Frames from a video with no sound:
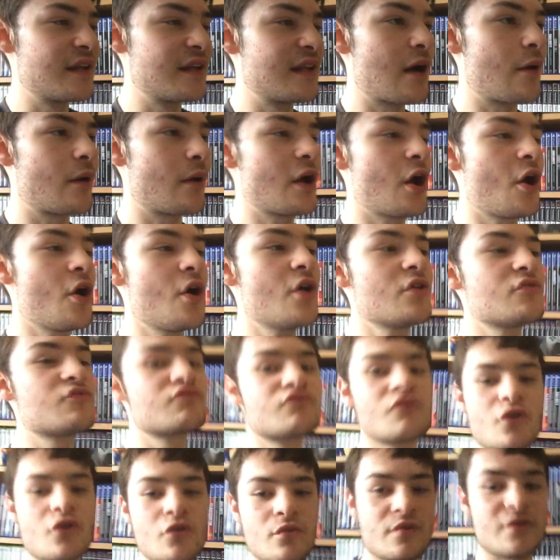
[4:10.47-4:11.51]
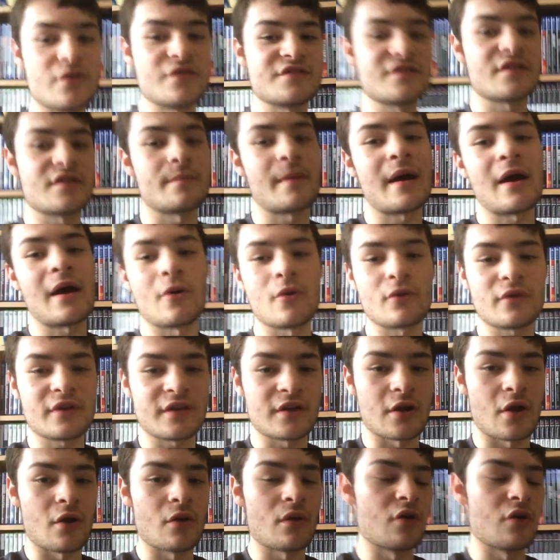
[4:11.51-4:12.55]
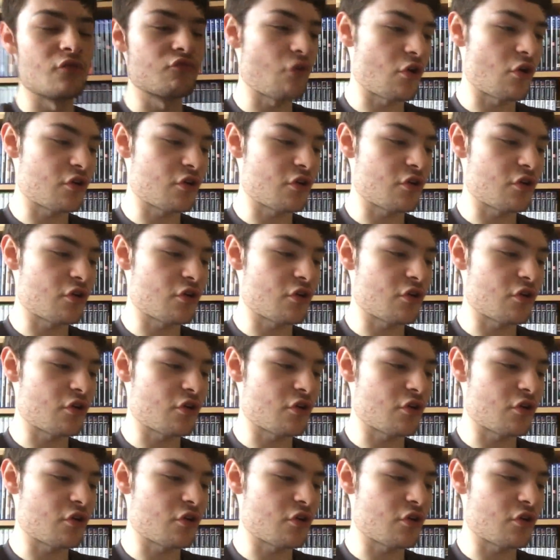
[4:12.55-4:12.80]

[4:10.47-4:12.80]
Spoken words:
Now I heard rumours about a